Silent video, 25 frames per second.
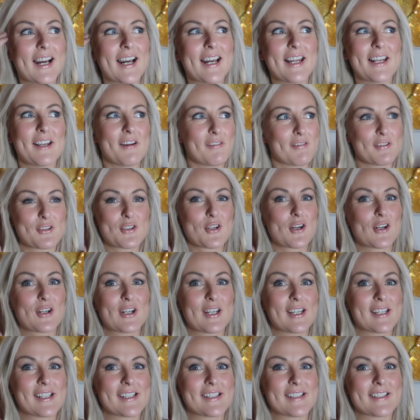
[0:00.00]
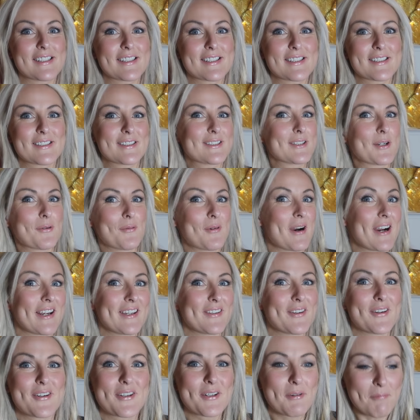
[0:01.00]
I love a chocolate, so why
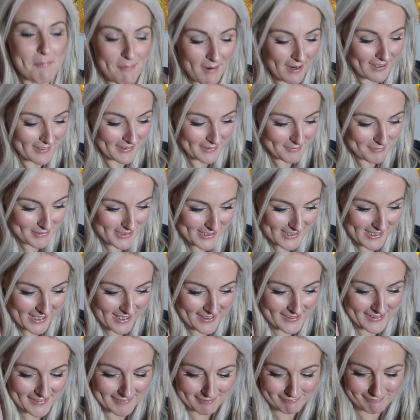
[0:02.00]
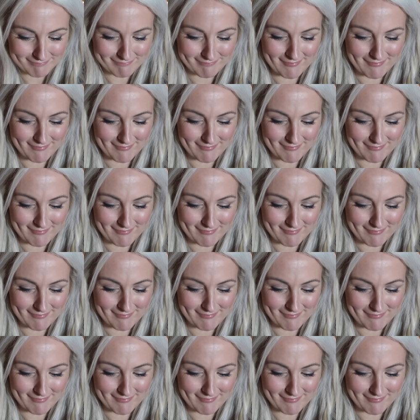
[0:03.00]
not combine them together?